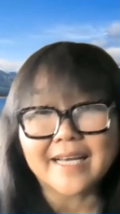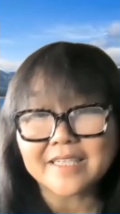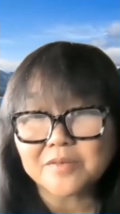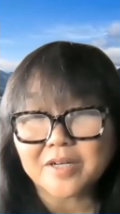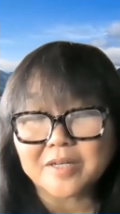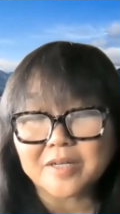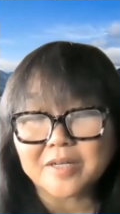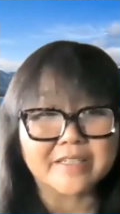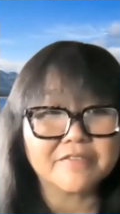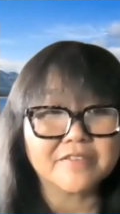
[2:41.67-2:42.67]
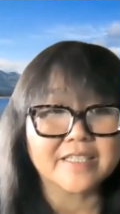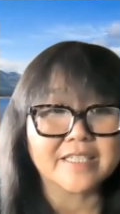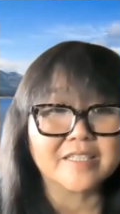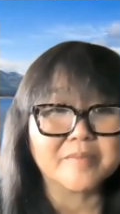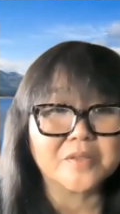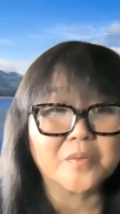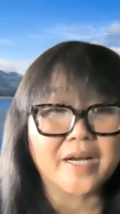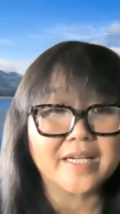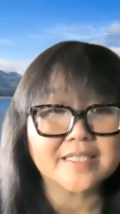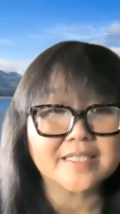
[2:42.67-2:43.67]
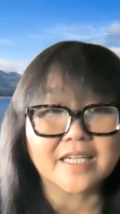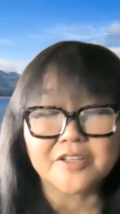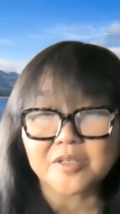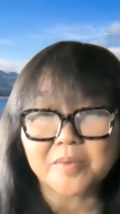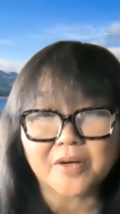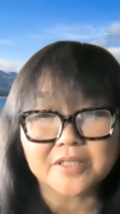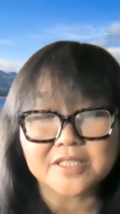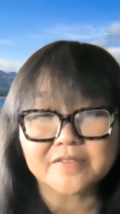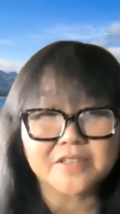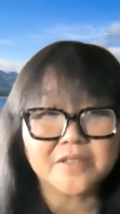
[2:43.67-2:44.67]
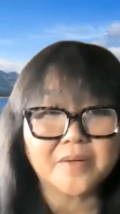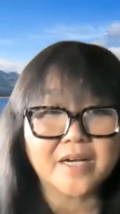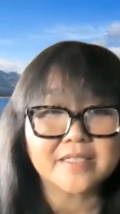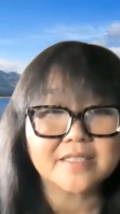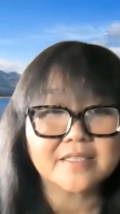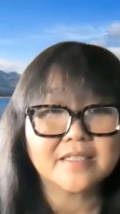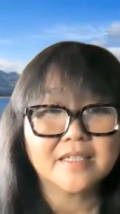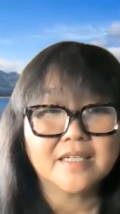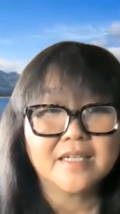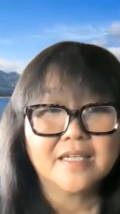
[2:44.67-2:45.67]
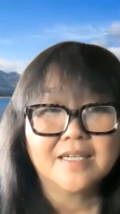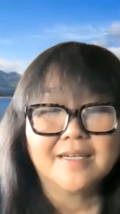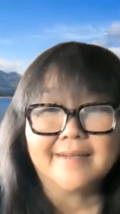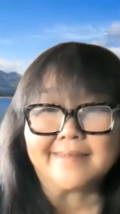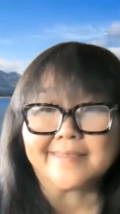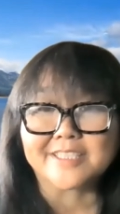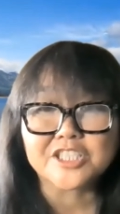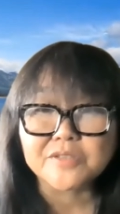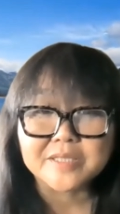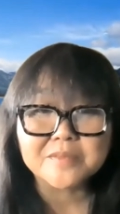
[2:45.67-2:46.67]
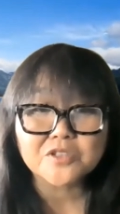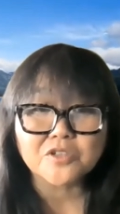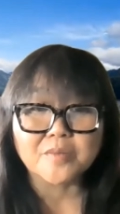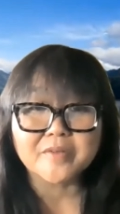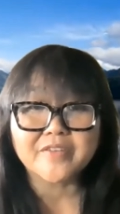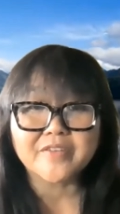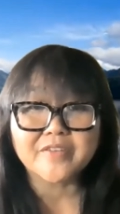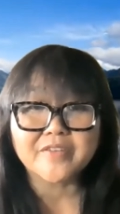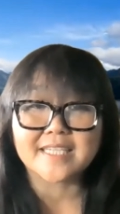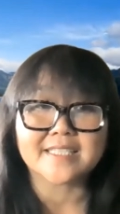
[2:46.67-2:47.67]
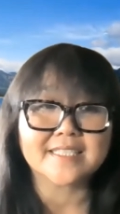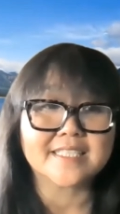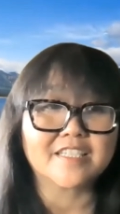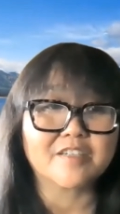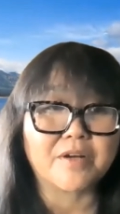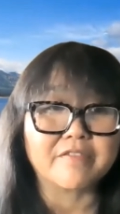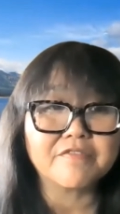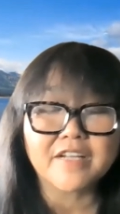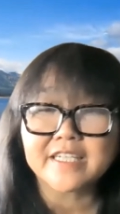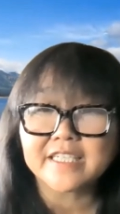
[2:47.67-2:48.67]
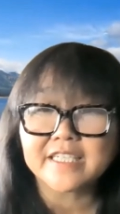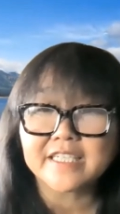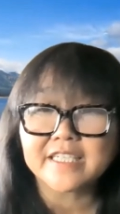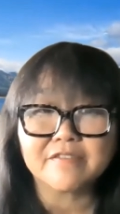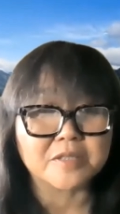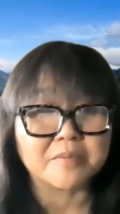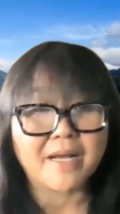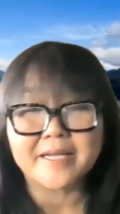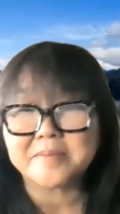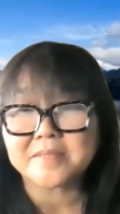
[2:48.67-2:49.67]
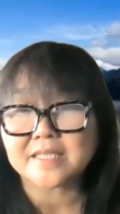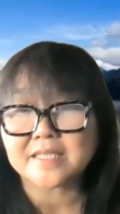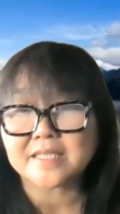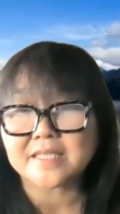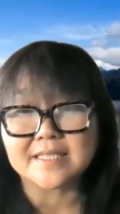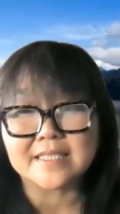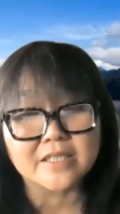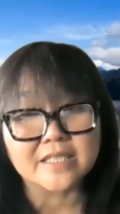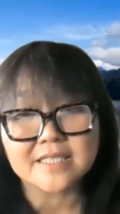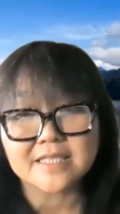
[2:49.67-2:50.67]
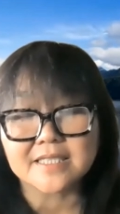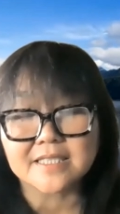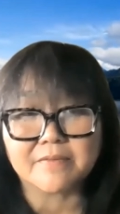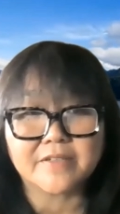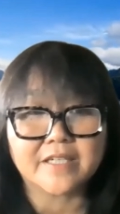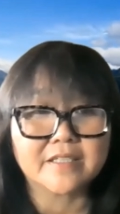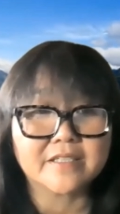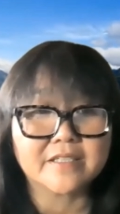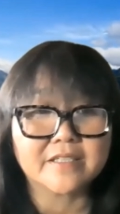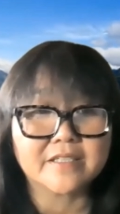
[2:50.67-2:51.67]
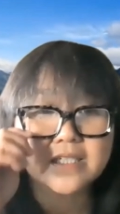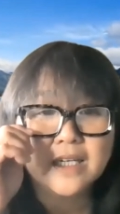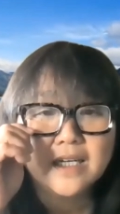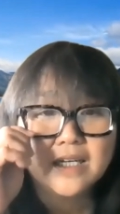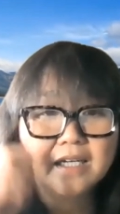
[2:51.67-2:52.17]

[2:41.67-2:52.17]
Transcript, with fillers: lead and riparian flooding in the Midwest and other parts of the US, extreme storm events in Texas that have brought flooding, frozen pipes, and serious system failures.